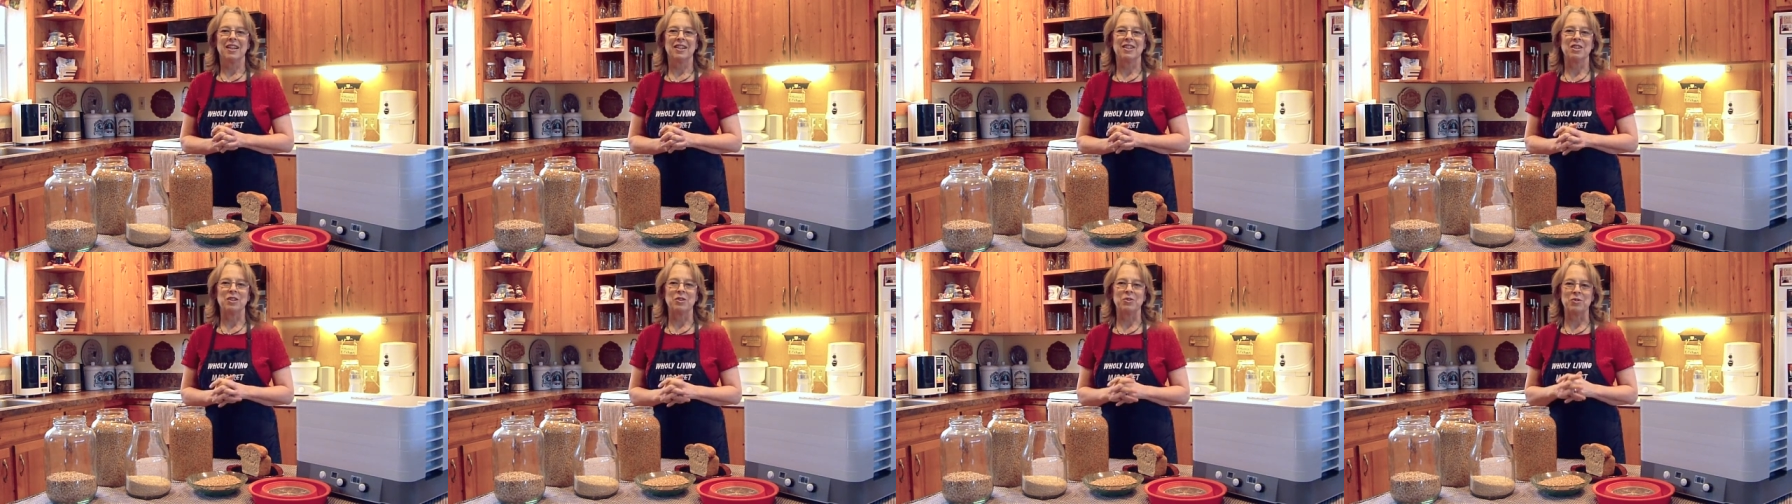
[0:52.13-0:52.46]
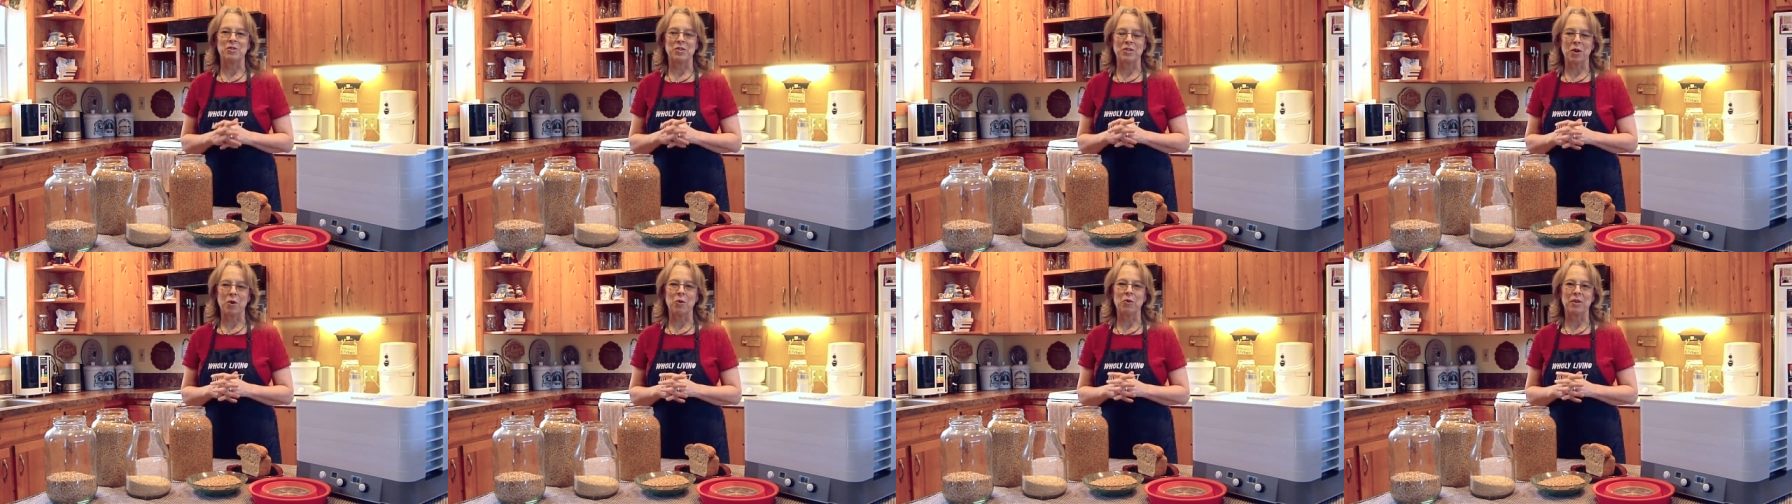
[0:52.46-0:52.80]
to
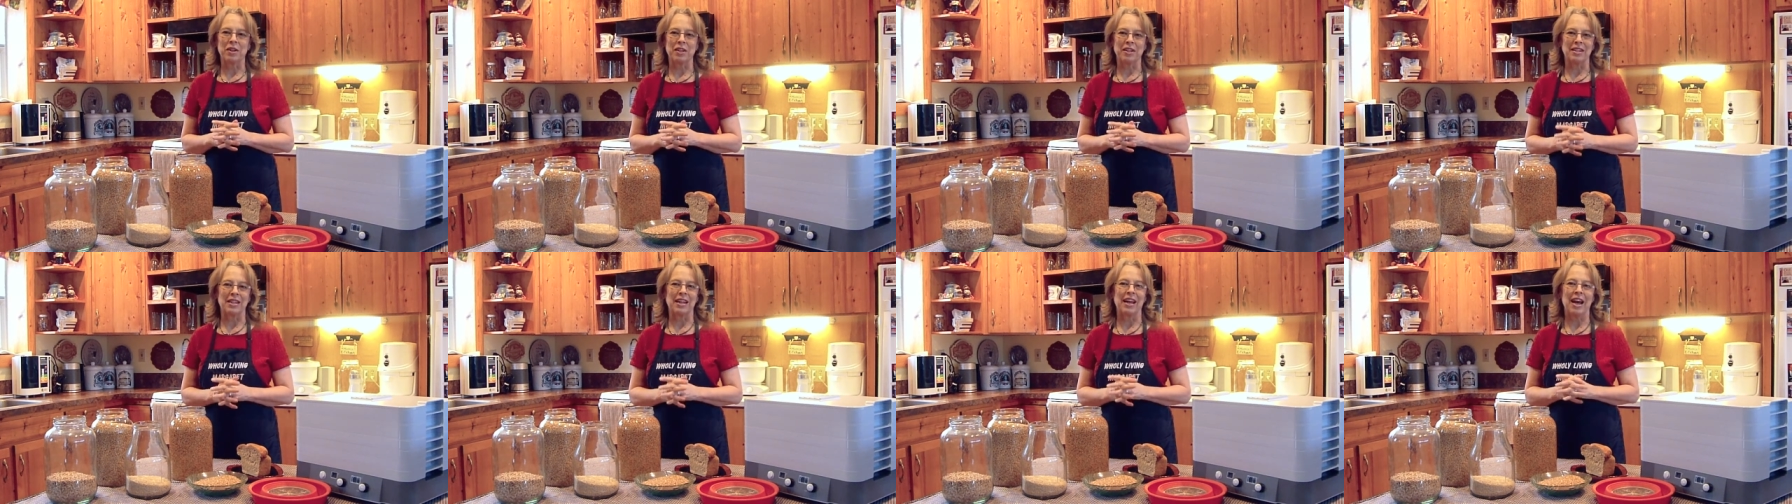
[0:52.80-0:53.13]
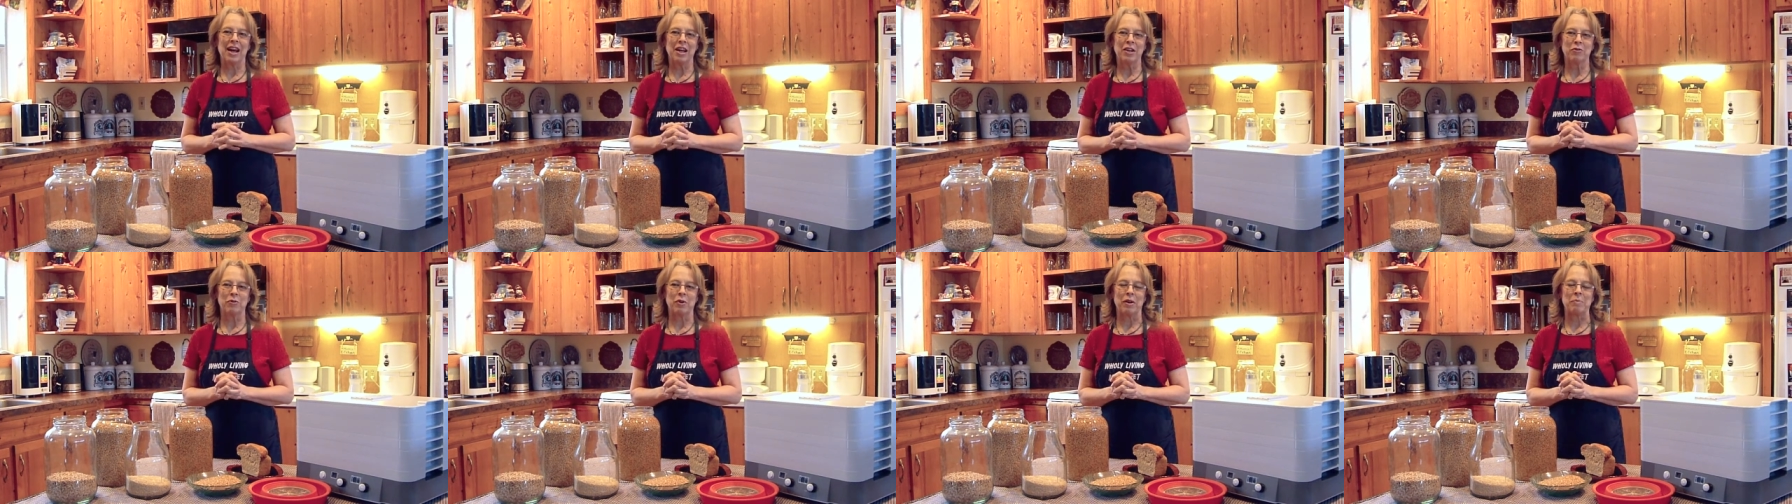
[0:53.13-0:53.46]
soak and
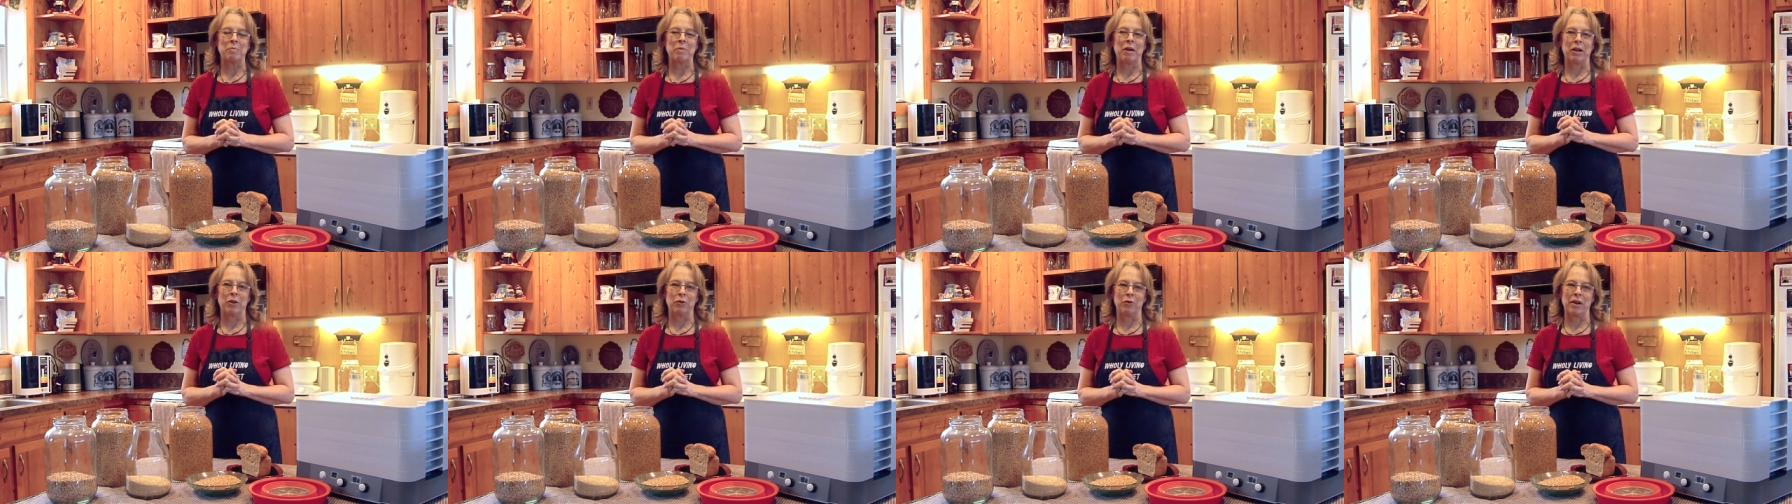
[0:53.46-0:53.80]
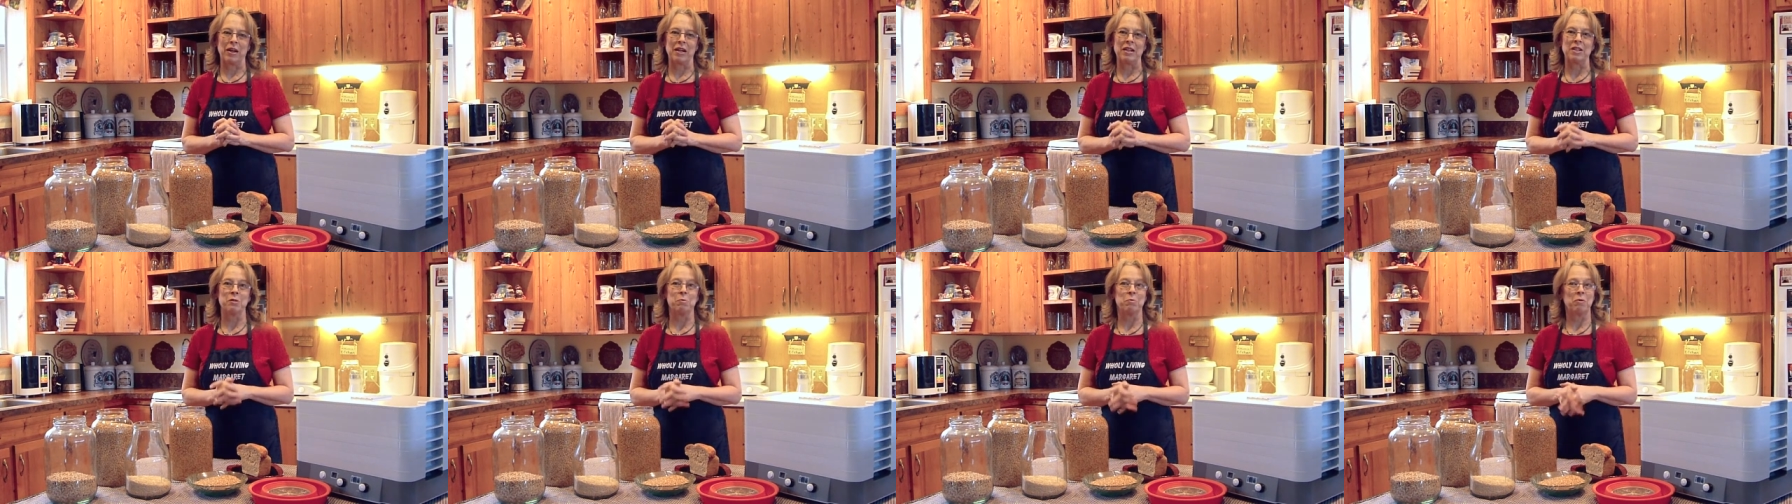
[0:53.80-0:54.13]
dehydrate my
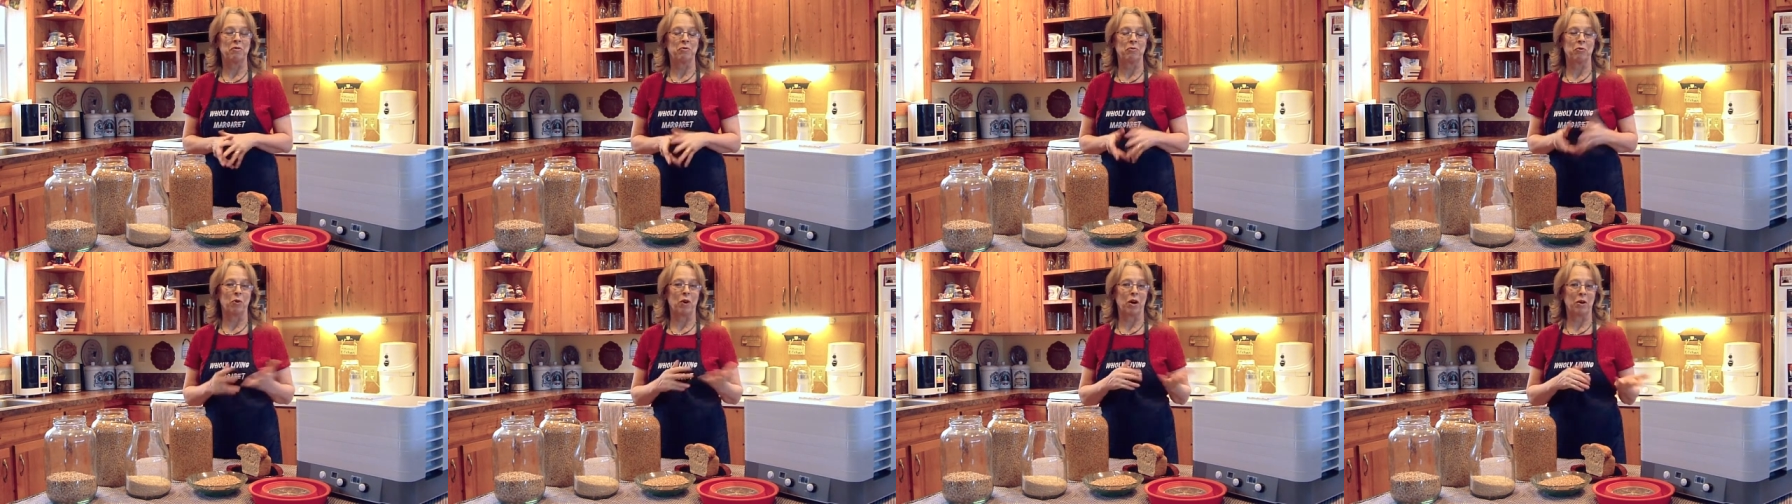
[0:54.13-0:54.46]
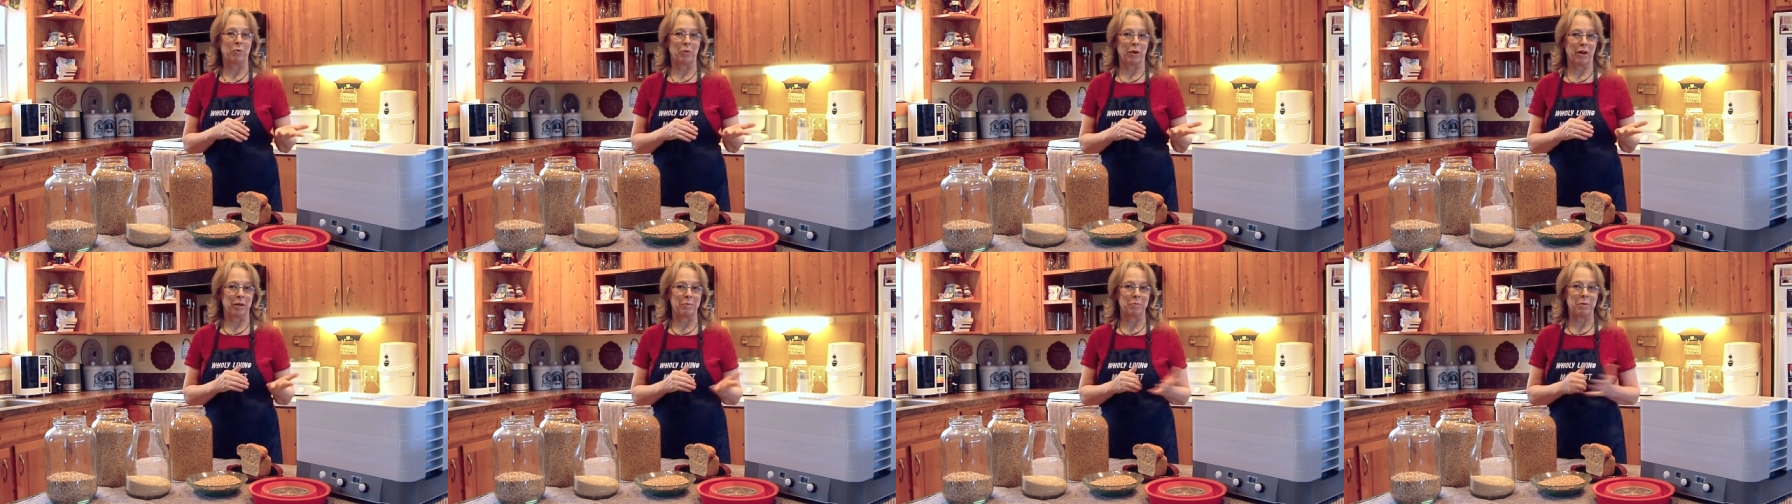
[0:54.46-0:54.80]
grains before I
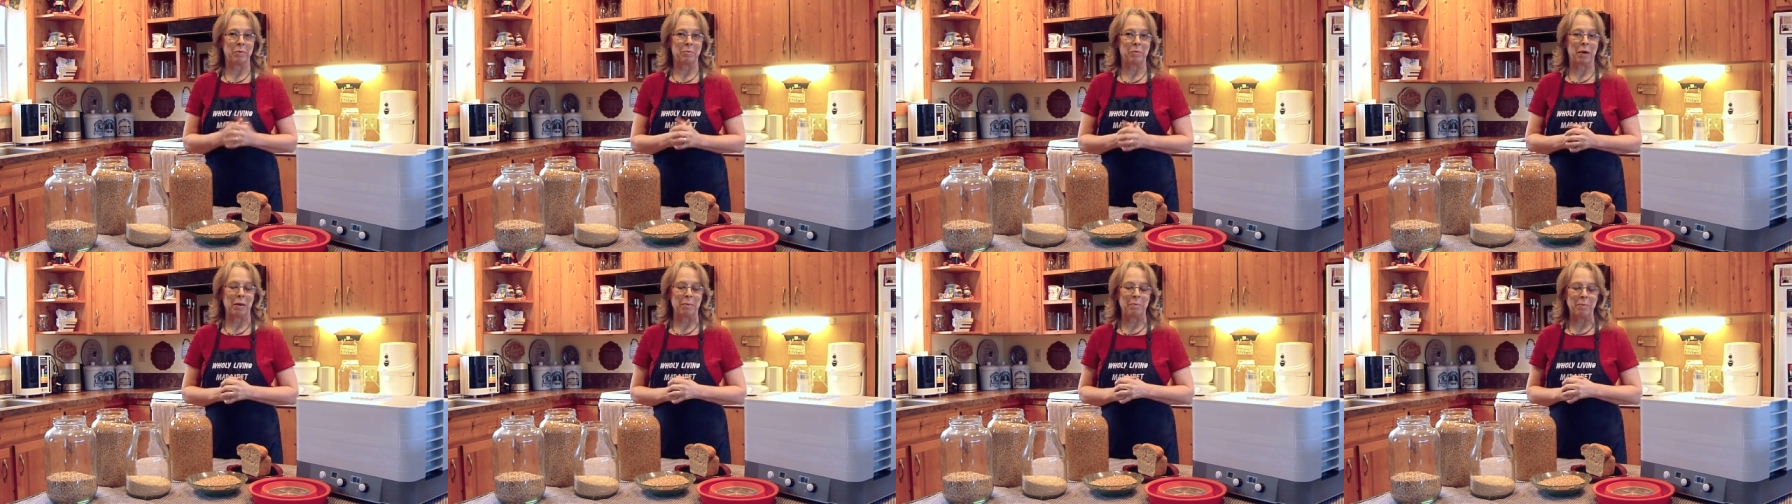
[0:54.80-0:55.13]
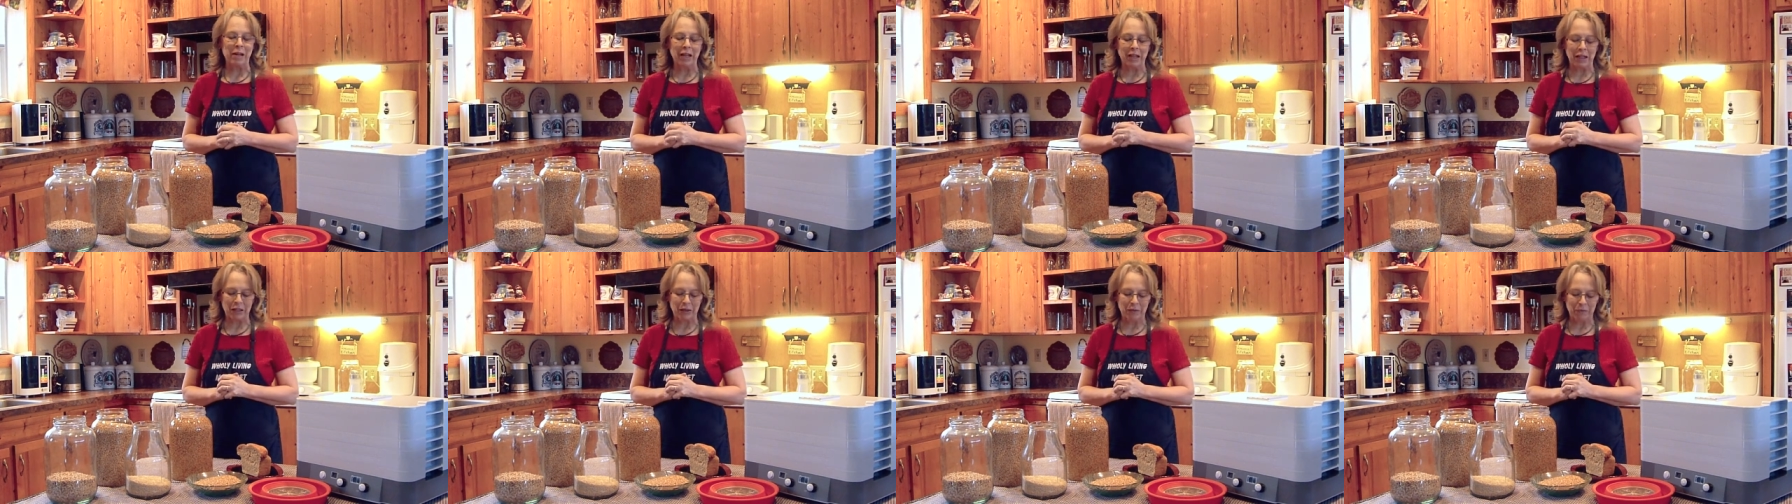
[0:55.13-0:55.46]
run them in my
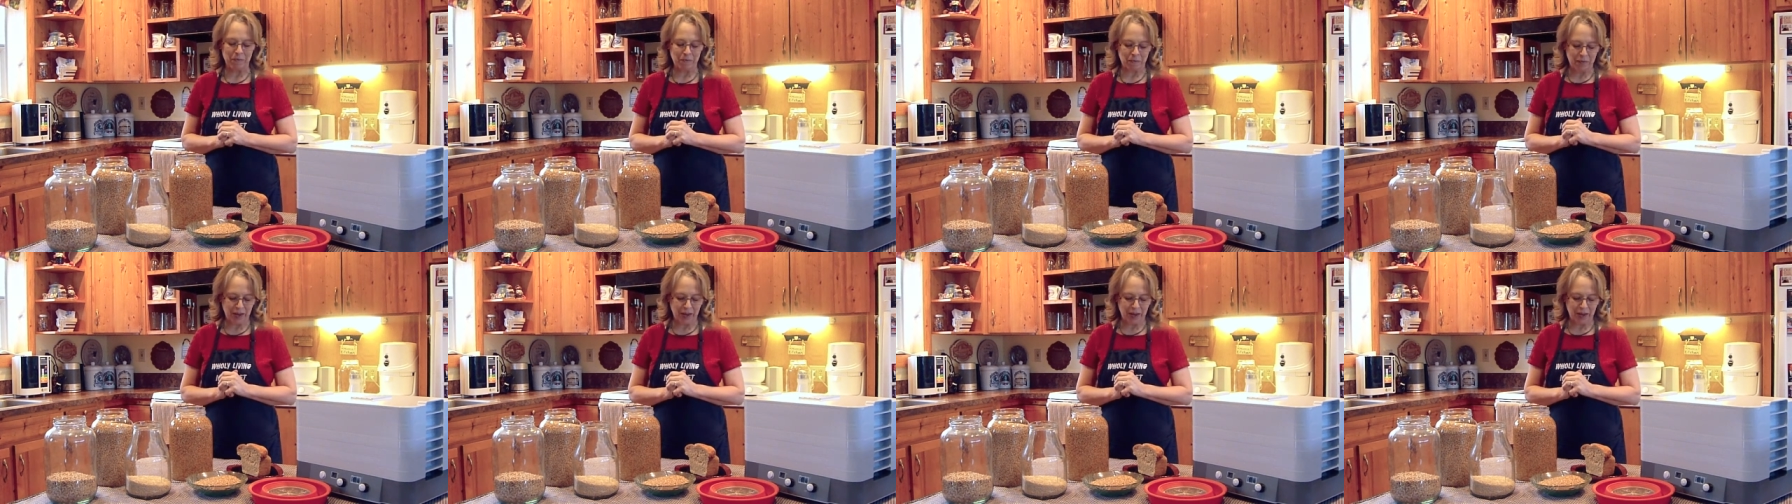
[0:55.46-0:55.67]
mill.